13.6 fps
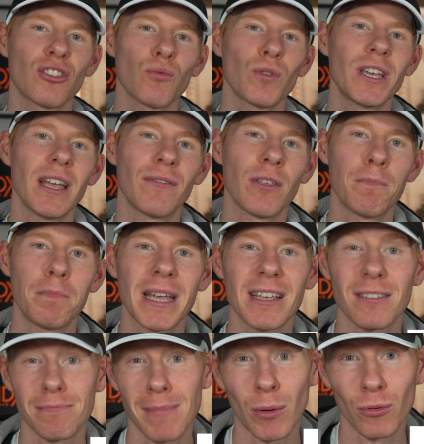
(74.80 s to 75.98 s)
3 of the
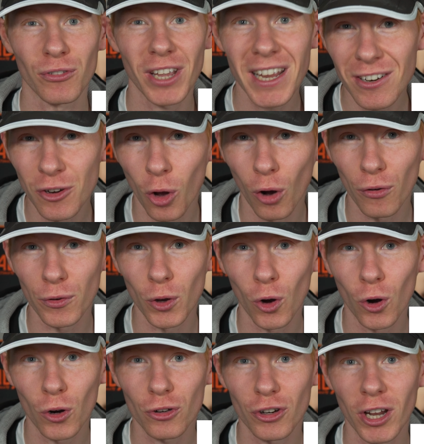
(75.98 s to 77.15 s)
biggest mountains in North
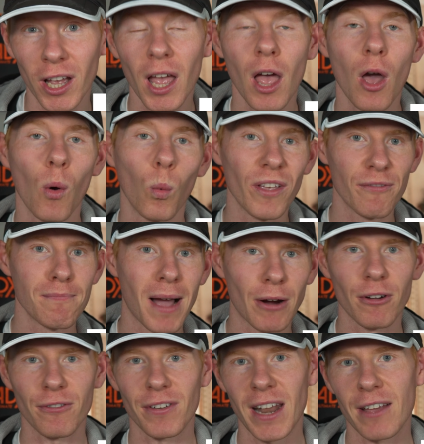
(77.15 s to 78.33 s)
Yorkshire with
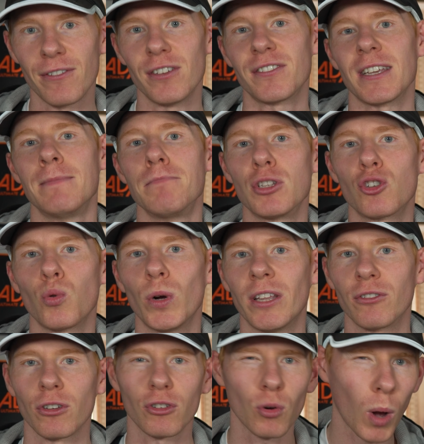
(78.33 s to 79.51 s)
marathon efforts in between.
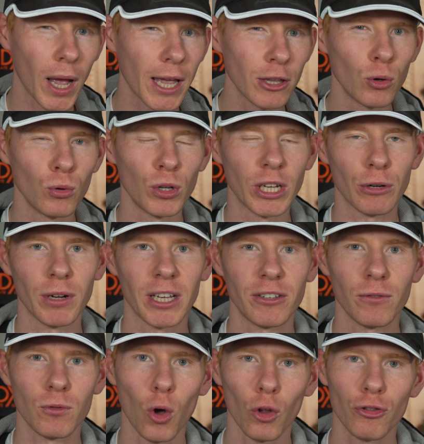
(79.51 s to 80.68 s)
So it's quite a unique race.
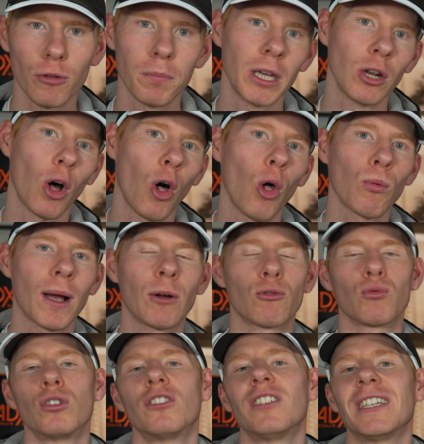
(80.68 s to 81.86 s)
You've got to be an all-round
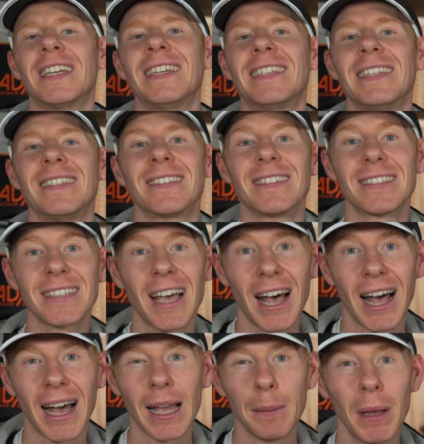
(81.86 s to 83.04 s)
runner to get a decent
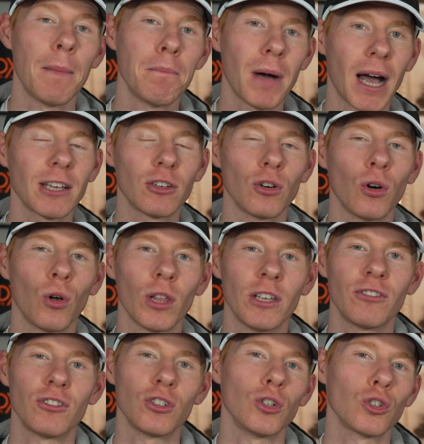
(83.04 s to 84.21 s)
time, and my goal
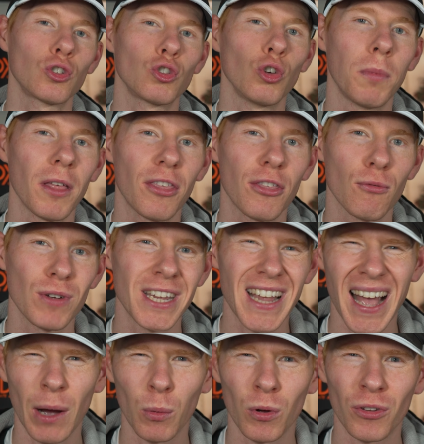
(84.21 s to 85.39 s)
is to go sub 3
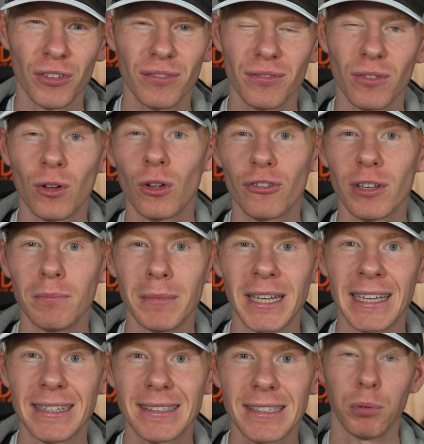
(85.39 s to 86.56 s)
hours 40
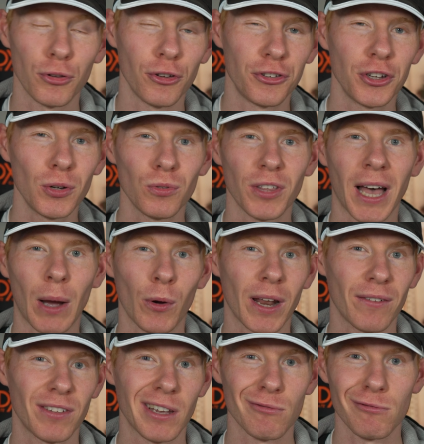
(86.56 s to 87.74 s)
minutes. But to do that, we're going to
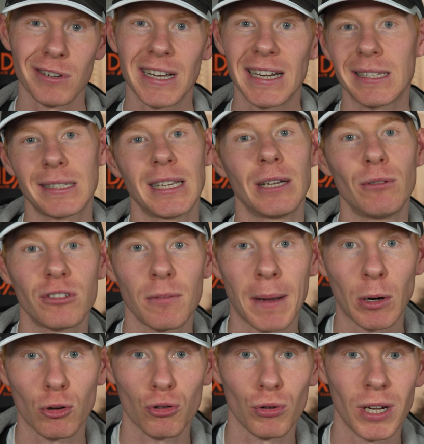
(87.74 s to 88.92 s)
have to get really serious
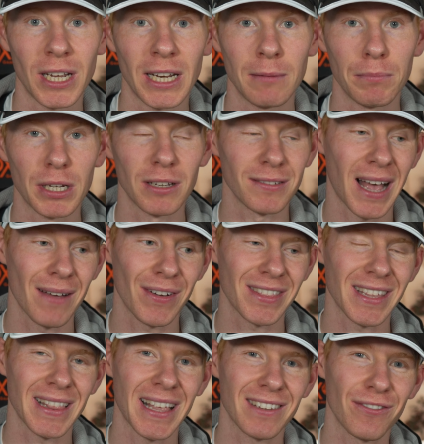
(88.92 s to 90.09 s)
about training, because I've had
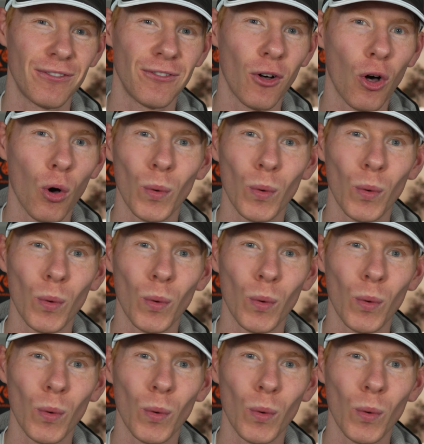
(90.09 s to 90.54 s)
the last 4